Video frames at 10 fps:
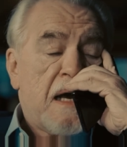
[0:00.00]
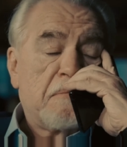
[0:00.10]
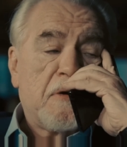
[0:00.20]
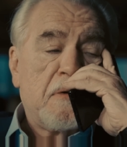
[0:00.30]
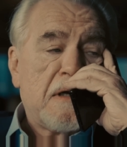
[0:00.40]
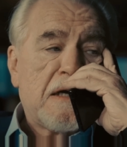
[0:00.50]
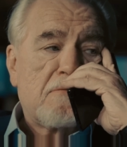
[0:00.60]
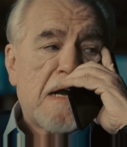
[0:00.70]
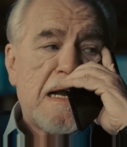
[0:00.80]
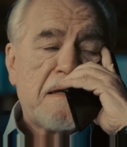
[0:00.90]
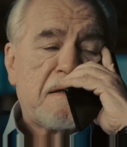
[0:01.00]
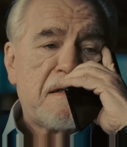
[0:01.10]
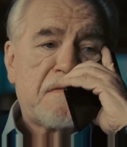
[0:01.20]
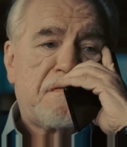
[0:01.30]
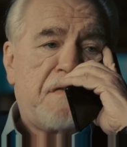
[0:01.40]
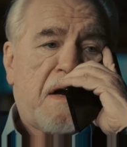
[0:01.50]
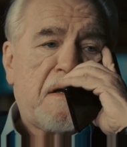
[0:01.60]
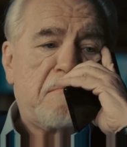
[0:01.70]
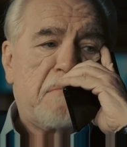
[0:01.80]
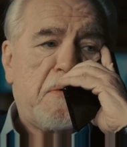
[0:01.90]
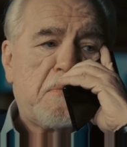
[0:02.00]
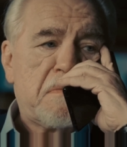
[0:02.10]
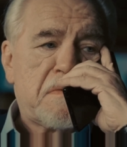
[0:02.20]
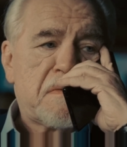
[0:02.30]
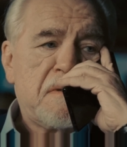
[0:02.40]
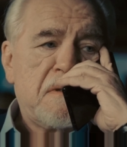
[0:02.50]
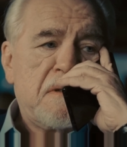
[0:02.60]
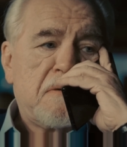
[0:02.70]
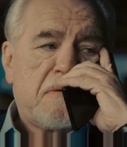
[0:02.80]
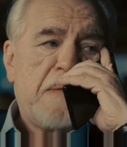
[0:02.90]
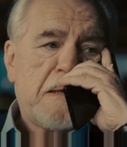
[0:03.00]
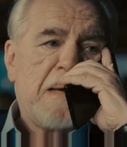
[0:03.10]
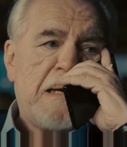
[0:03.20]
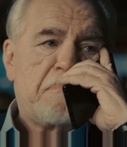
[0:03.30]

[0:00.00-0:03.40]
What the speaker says: expressed concerns about being stuck in a long-term franchise,